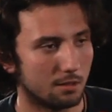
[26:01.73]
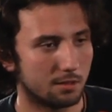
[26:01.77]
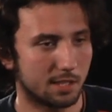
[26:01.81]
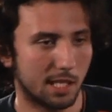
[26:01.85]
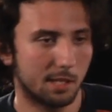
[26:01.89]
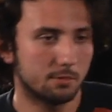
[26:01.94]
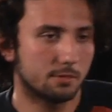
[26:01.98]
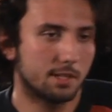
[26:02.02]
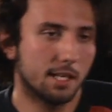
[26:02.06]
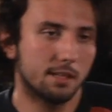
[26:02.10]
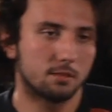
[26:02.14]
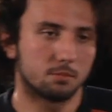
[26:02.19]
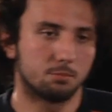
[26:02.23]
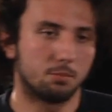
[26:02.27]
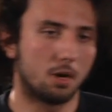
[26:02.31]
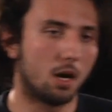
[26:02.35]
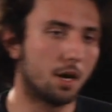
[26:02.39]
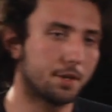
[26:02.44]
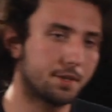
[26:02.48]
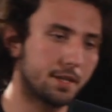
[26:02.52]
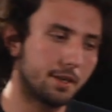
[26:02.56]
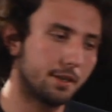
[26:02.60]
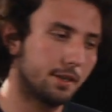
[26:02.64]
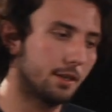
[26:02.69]
Same thing,
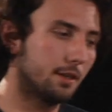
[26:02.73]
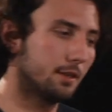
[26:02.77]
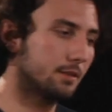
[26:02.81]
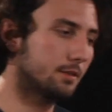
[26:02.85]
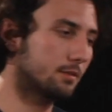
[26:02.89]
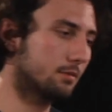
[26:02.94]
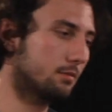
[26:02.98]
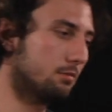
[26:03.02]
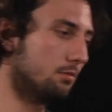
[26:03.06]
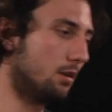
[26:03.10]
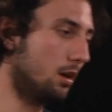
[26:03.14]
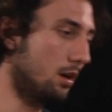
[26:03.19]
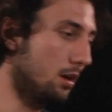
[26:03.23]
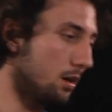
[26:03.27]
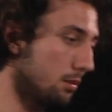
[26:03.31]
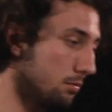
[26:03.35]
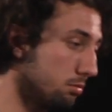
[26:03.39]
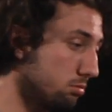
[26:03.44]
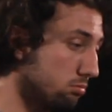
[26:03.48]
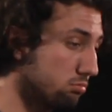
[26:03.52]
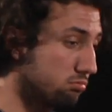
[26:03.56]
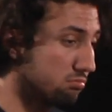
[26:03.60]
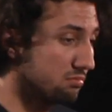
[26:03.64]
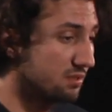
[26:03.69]
bartenders,
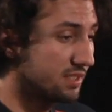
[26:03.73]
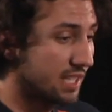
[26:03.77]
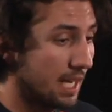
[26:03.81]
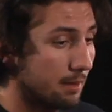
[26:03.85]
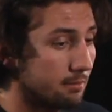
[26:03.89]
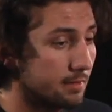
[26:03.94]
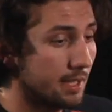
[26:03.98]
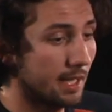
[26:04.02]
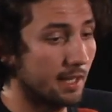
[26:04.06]
same